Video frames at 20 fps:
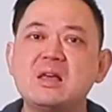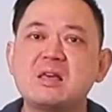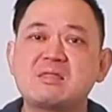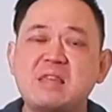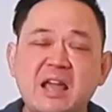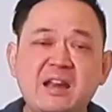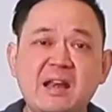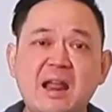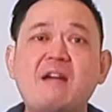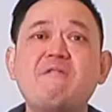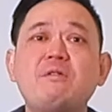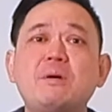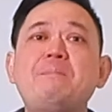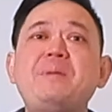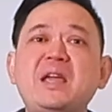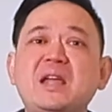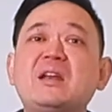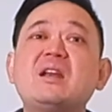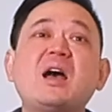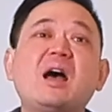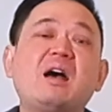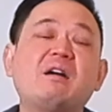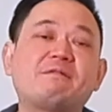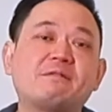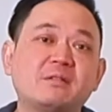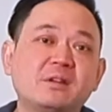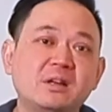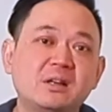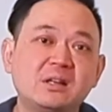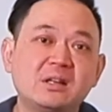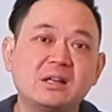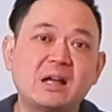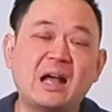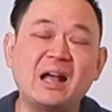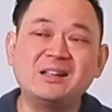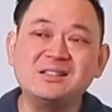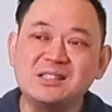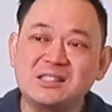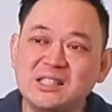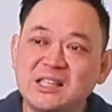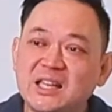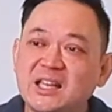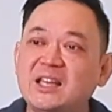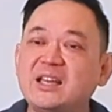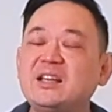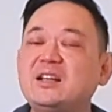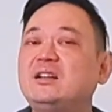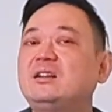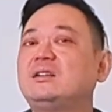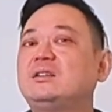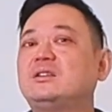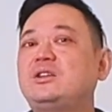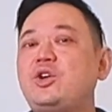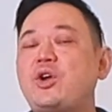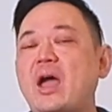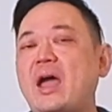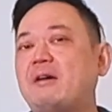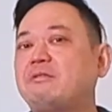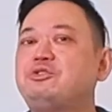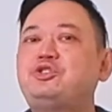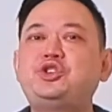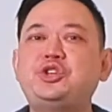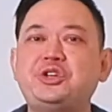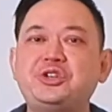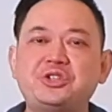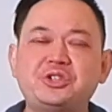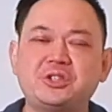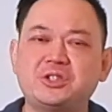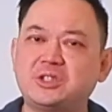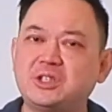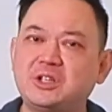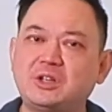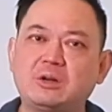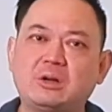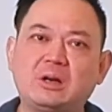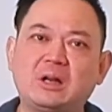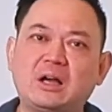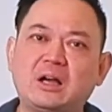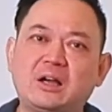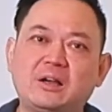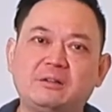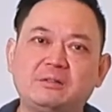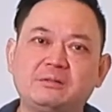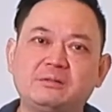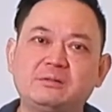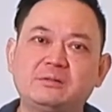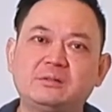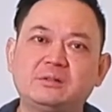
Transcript: There'll never be enough until you have Jesus in your life.